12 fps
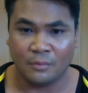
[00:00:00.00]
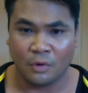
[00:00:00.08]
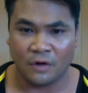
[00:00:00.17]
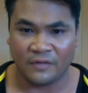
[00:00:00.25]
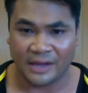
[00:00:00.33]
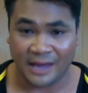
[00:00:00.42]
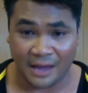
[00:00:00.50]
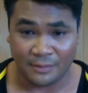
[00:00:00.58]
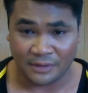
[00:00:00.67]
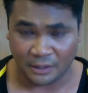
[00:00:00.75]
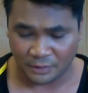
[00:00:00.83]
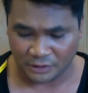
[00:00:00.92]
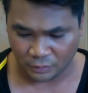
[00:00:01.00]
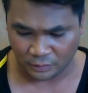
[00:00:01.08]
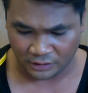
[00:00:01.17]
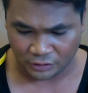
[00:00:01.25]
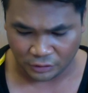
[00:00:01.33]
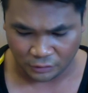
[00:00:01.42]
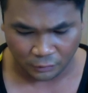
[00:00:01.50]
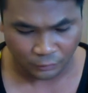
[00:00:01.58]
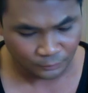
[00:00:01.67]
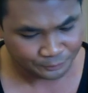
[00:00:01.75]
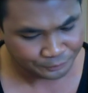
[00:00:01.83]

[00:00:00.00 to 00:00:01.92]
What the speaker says: more of a gap there between the two.